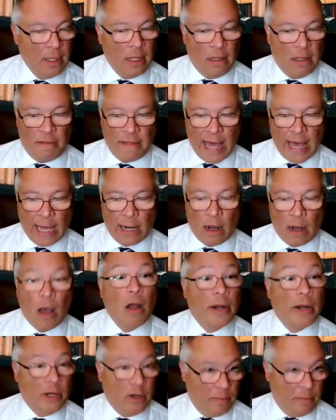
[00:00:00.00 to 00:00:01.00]
that
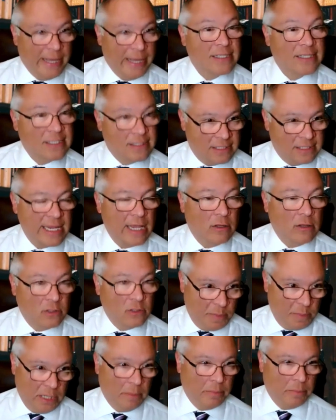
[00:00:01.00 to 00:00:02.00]
are your best
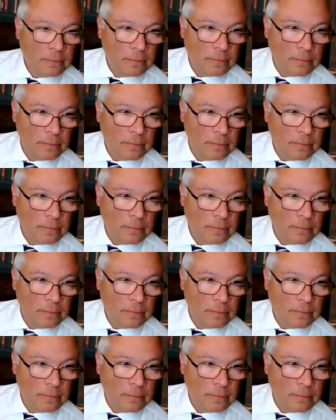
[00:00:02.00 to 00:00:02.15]
salespeople.